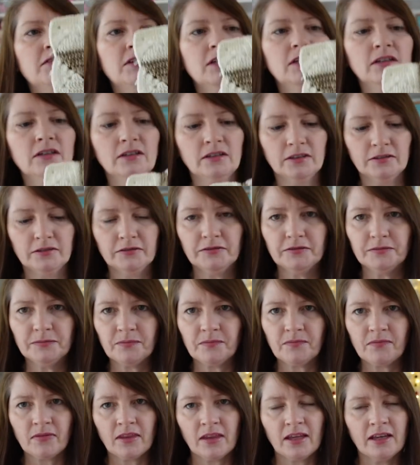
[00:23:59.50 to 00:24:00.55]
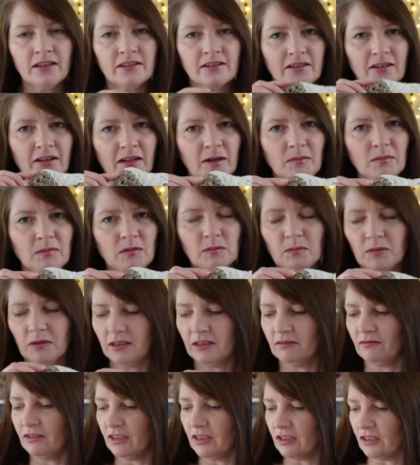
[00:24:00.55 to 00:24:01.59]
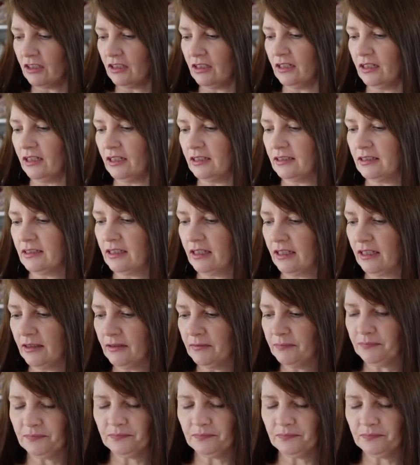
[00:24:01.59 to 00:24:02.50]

and half. So that was my original idea.